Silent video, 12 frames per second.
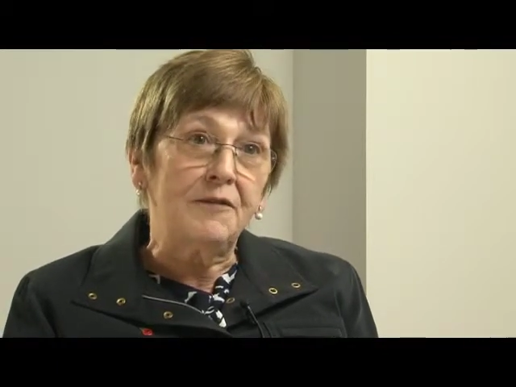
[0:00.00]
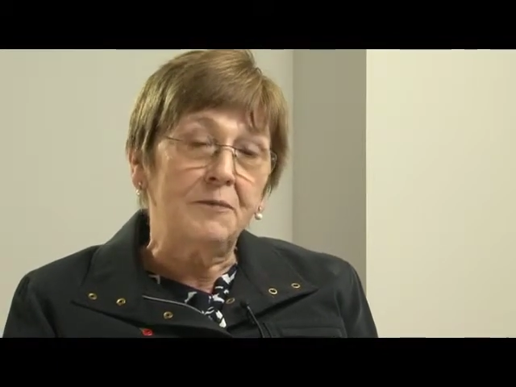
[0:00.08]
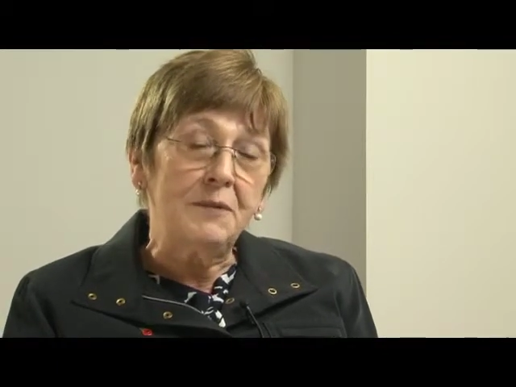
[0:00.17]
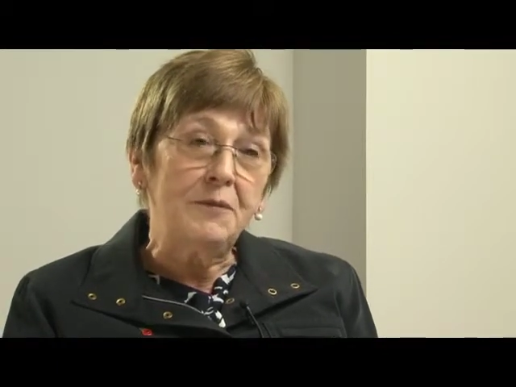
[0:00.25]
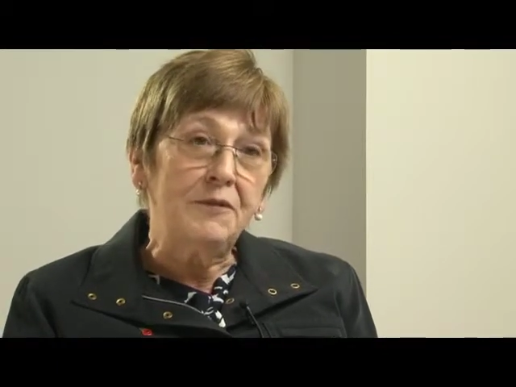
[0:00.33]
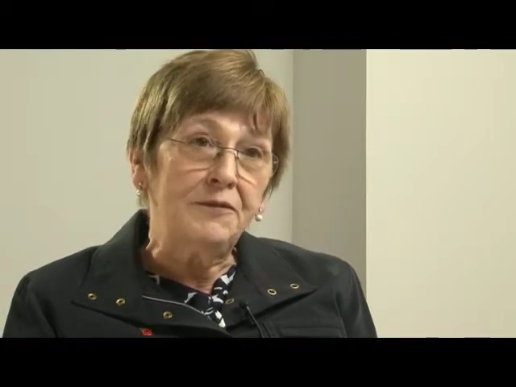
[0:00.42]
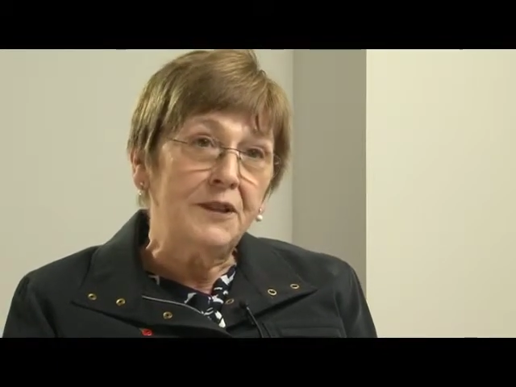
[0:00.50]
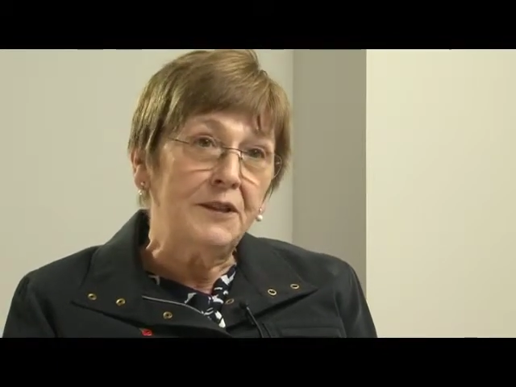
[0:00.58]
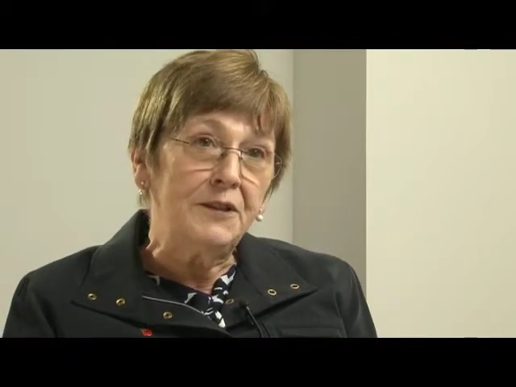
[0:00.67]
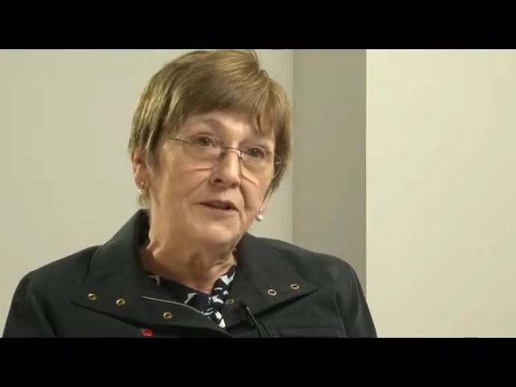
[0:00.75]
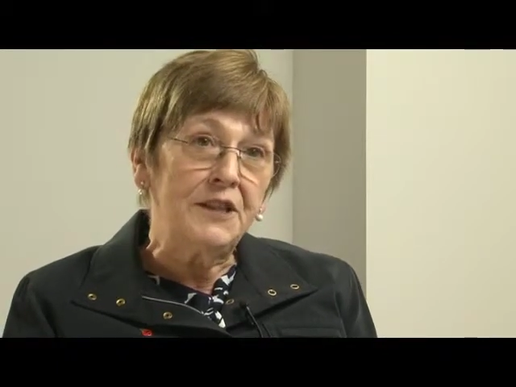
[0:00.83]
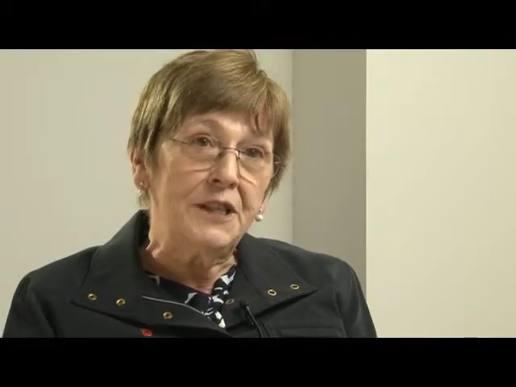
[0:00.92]
If people
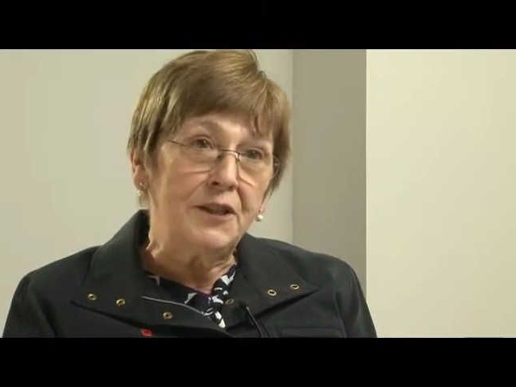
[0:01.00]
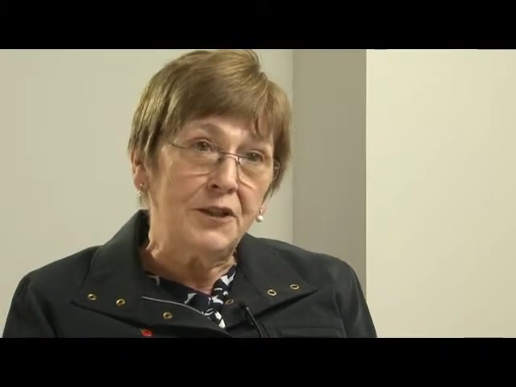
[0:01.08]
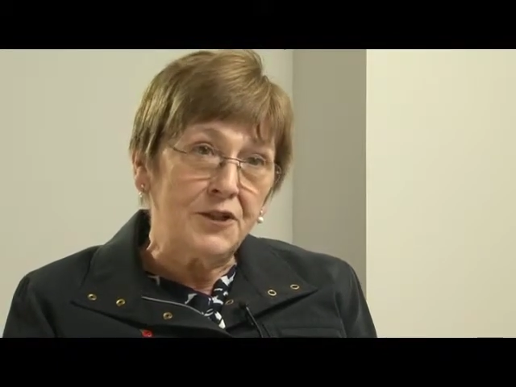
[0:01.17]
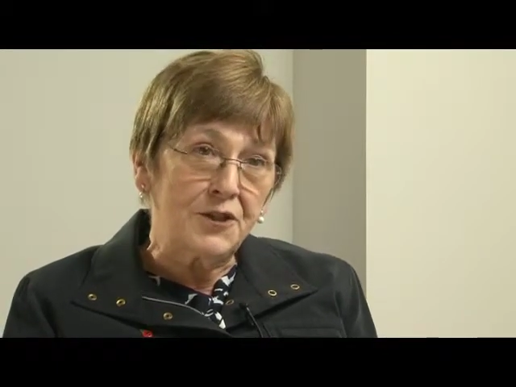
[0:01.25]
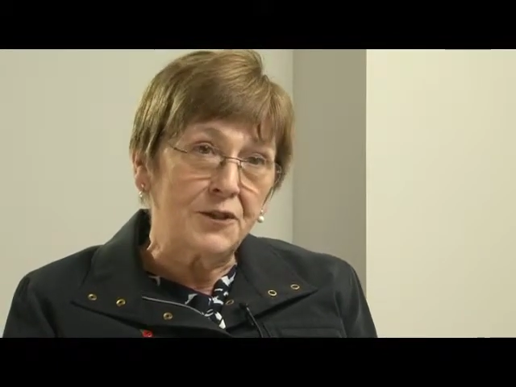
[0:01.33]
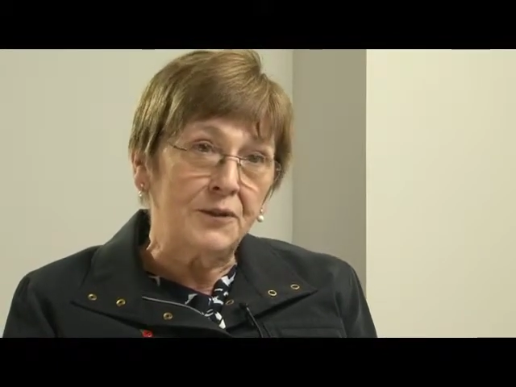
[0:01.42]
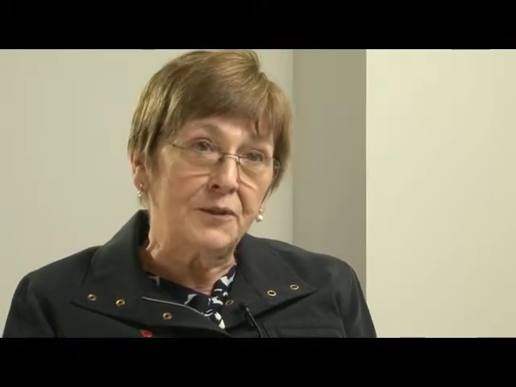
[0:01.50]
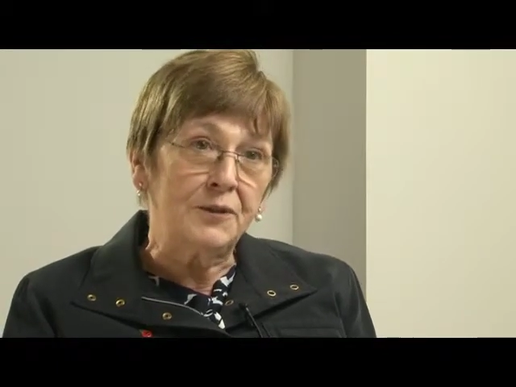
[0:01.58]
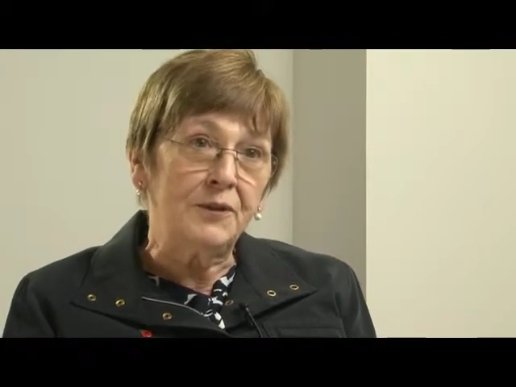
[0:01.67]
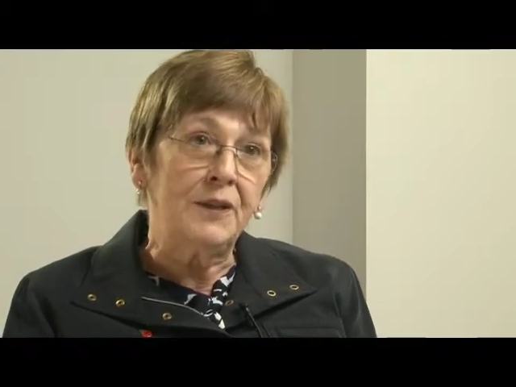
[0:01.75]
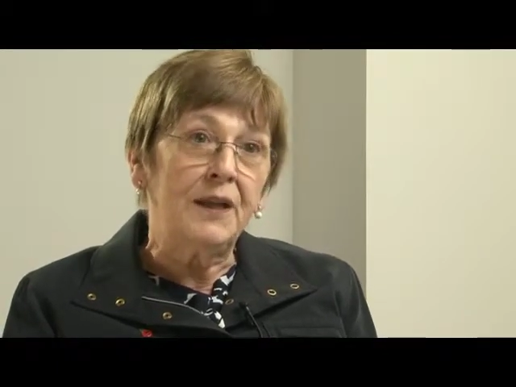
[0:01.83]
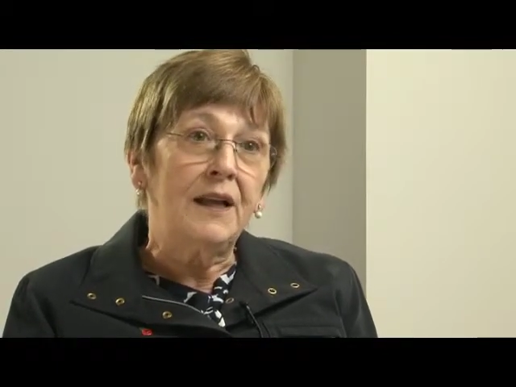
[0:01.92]
feel they're in
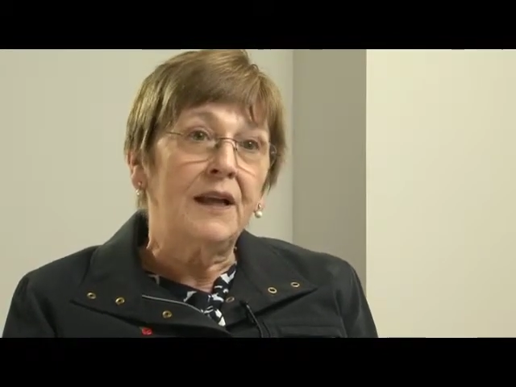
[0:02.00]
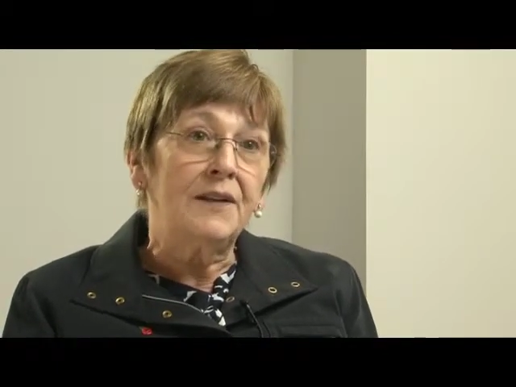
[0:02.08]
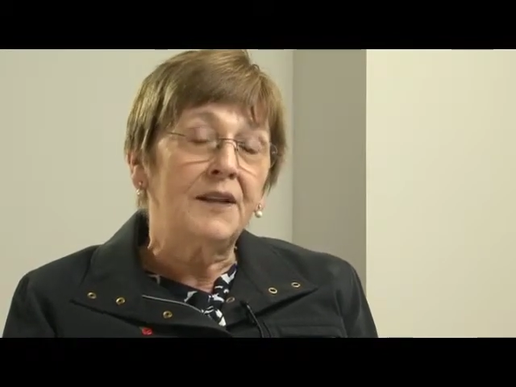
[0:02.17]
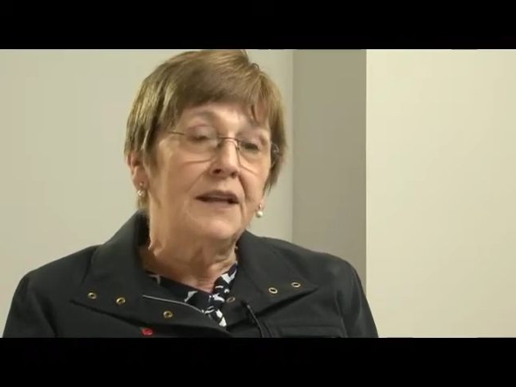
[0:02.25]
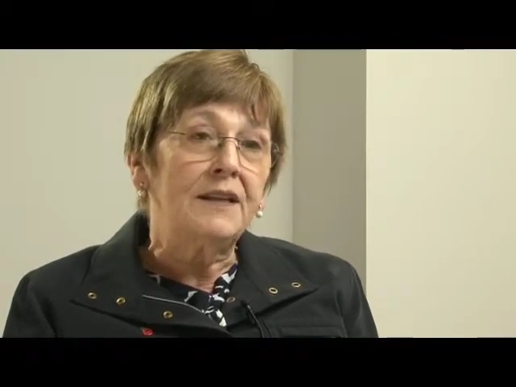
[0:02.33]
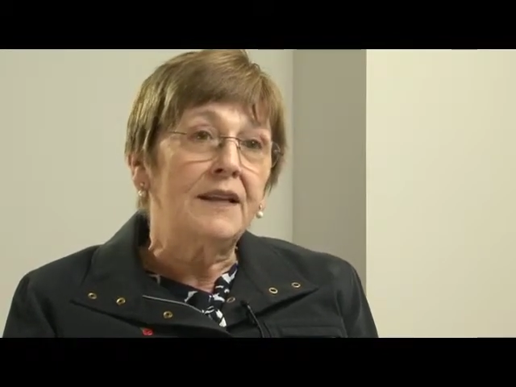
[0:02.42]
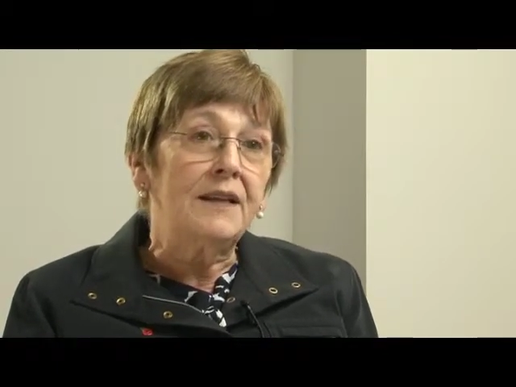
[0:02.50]
control, then